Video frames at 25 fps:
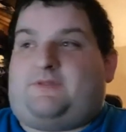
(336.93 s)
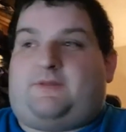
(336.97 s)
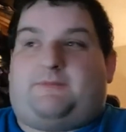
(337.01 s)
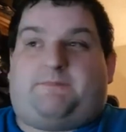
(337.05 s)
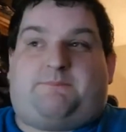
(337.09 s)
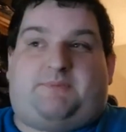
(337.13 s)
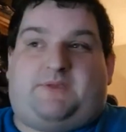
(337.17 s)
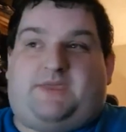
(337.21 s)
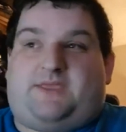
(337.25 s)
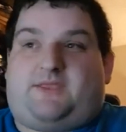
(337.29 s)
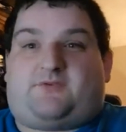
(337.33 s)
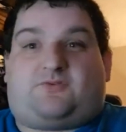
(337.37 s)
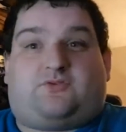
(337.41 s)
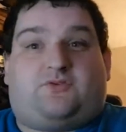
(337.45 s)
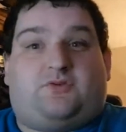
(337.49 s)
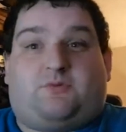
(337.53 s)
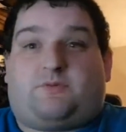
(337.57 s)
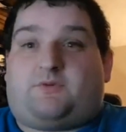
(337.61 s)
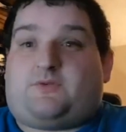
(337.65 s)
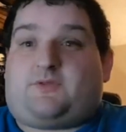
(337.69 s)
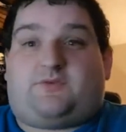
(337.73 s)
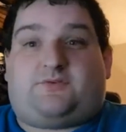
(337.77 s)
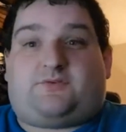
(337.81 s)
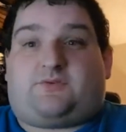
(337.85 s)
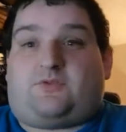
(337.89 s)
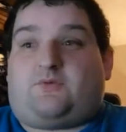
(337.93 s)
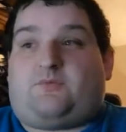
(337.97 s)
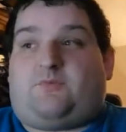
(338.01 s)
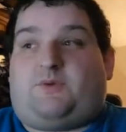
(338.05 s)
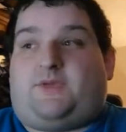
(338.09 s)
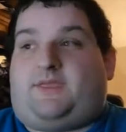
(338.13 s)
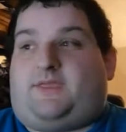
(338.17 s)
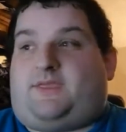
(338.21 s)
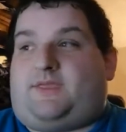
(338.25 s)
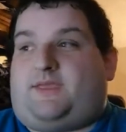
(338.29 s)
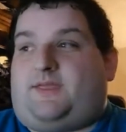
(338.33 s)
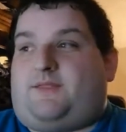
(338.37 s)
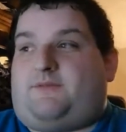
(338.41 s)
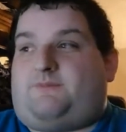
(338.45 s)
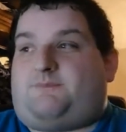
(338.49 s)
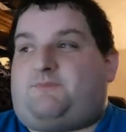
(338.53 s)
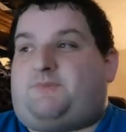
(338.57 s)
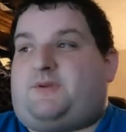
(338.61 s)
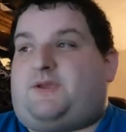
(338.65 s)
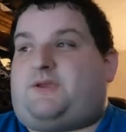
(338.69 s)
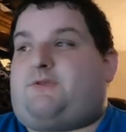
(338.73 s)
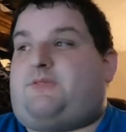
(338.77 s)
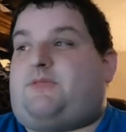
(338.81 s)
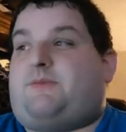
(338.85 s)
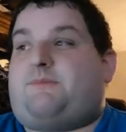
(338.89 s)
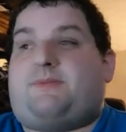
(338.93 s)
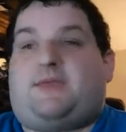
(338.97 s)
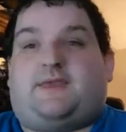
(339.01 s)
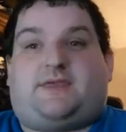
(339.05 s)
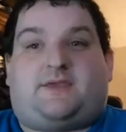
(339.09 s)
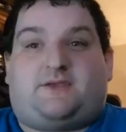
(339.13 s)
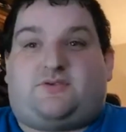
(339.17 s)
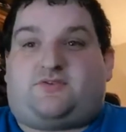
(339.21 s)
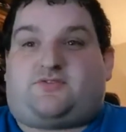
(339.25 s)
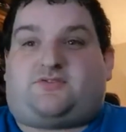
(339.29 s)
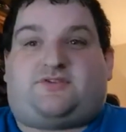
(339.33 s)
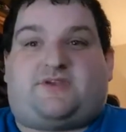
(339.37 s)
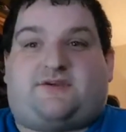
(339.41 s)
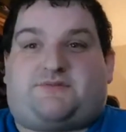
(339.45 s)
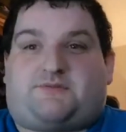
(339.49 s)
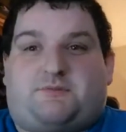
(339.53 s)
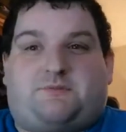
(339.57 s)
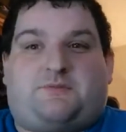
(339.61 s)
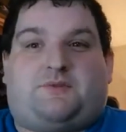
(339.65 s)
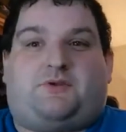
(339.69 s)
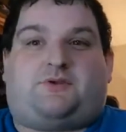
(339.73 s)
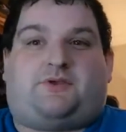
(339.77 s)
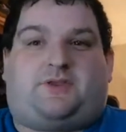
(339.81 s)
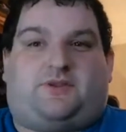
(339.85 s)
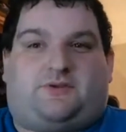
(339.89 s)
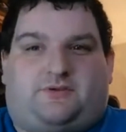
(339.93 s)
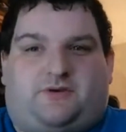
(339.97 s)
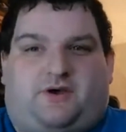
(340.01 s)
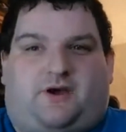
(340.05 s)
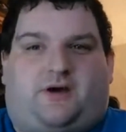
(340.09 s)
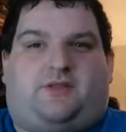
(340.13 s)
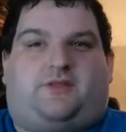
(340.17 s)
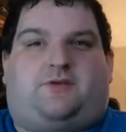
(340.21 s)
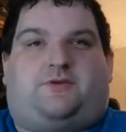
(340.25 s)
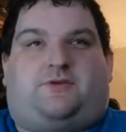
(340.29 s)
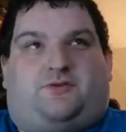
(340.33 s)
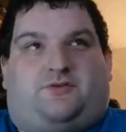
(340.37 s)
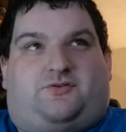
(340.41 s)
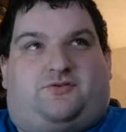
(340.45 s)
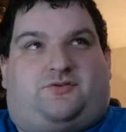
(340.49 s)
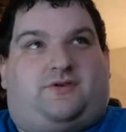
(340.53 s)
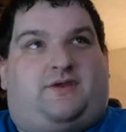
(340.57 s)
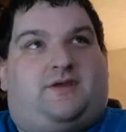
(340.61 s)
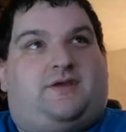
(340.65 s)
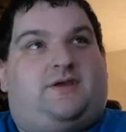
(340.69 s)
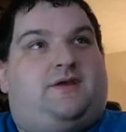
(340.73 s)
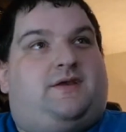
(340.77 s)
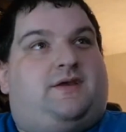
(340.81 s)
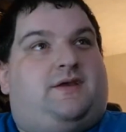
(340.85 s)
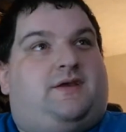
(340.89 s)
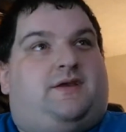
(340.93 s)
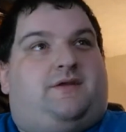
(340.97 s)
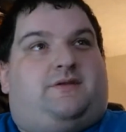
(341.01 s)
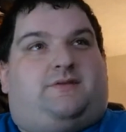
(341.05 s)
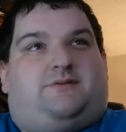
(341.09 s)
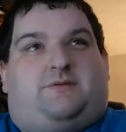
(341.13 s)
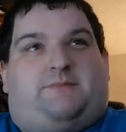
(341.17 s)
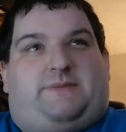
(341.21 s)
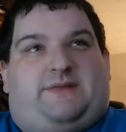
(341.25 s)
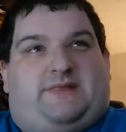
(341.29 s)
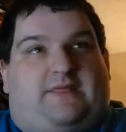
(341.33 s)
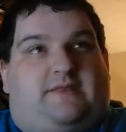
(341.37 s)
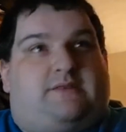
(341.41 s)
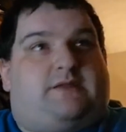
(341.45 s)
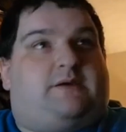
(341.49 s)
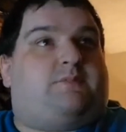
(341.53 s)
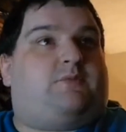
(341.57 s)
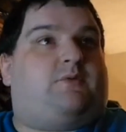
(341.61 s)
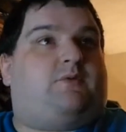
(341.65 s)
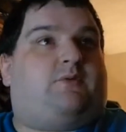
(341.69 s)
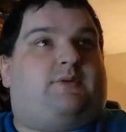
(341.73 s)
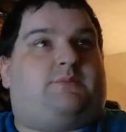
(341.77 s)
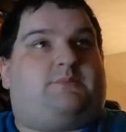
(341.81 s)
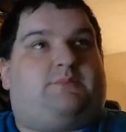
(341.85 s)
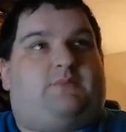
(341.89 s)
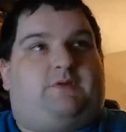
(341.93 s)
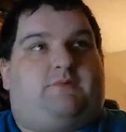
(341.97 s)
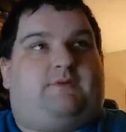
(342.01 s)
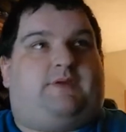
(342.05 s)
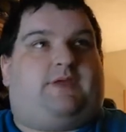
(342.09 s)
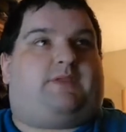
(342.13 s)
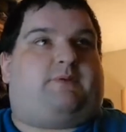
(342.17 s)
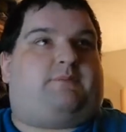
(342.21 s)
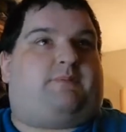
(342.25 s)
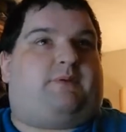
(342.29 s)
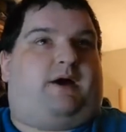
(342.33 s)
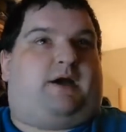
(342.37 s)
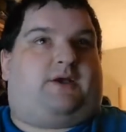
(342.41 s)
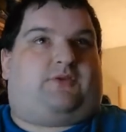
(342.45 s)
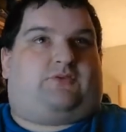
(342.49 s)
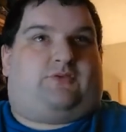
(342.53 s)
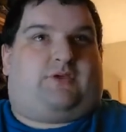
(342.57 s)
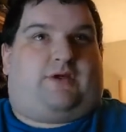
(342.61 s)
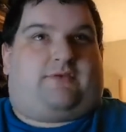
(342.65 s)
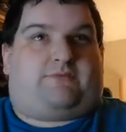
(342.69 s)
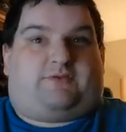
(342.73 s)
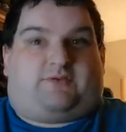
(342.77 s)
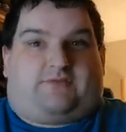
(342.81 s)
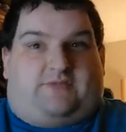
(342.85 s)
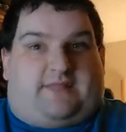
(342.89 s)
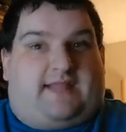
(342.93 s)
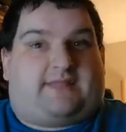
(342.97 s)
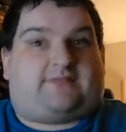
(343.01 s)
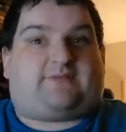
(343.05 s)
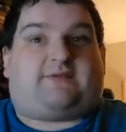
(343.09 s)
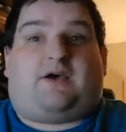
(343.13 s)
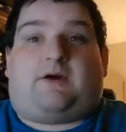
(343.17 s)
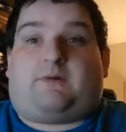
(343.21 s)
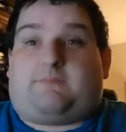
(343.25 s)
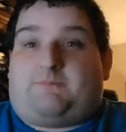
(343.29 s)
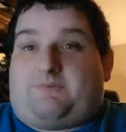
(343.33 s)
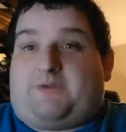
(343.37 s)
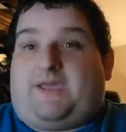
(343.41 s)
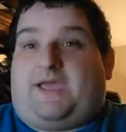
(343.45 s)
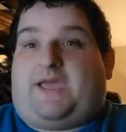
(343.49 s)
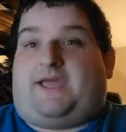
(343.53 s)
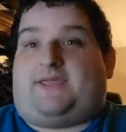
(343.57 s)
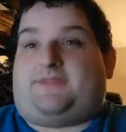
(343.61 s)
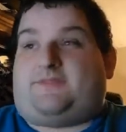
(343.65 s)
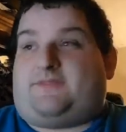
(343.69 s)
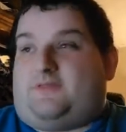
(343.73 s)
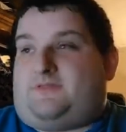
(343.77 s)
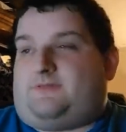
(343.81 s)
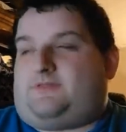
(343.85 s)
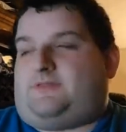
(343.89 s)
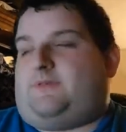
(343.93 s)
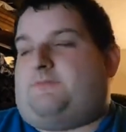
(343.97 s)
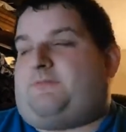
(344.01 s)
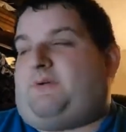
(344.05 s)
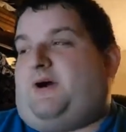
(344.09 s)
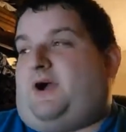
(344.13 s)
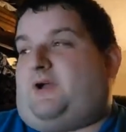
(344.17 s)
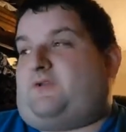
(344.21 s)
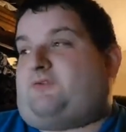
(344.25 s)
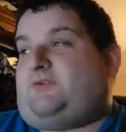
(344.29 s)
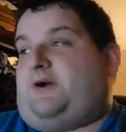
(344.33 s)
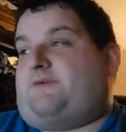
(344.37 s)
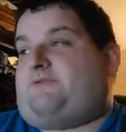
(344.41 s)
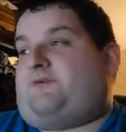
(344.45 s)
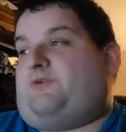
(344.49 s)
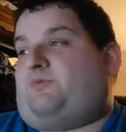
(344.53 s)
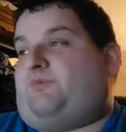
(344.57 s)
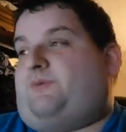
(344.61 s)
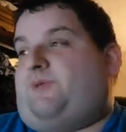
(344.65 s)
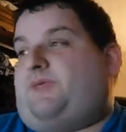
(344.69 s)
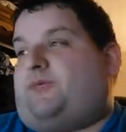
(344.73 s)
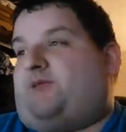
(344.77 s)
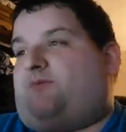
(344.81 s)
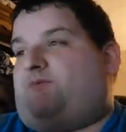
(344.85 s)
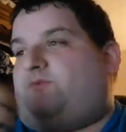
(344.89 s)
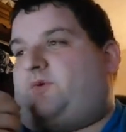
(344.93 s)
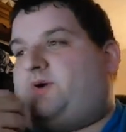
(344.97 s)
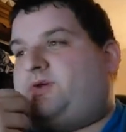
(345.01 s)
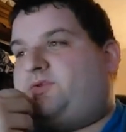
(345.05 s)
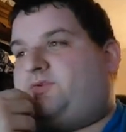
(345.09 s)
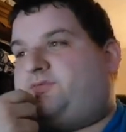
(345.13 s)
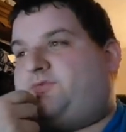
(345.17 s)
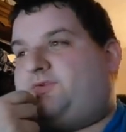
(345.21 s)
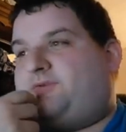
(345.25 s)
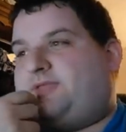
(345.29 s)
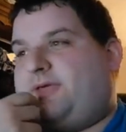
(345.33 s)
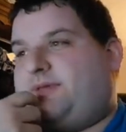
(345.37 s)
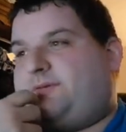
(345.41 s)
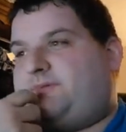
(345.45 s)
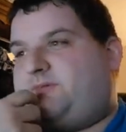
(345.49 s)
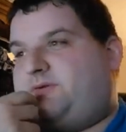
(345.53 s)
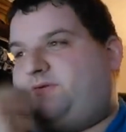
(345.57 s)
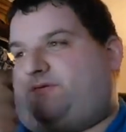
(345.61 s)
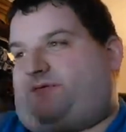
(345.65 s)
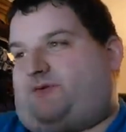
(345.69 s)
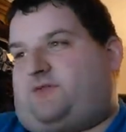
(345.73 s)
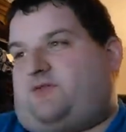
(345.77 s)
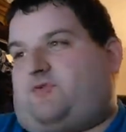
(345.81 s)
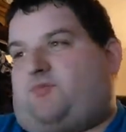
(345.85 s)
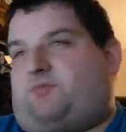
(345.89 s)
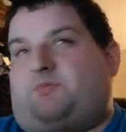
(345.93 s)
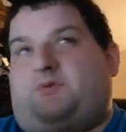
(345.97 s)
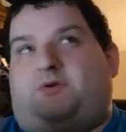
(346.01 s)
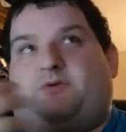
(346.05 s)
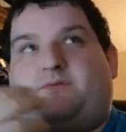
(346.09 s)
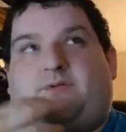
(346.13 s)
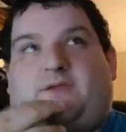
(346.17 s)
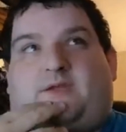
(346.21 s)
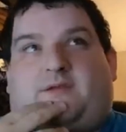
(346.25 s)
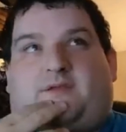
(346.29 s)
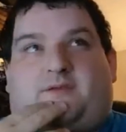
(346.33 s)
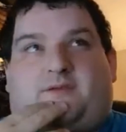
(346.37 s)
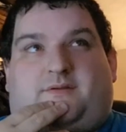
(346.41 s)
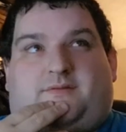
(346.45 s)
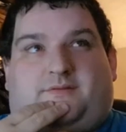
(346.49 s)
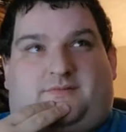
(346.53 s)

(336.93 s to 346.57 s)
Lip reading: The biggest new release of the weekend, barely making $7 million to be the number one movie at the box office. That's how bad the box office weekend was for this movie.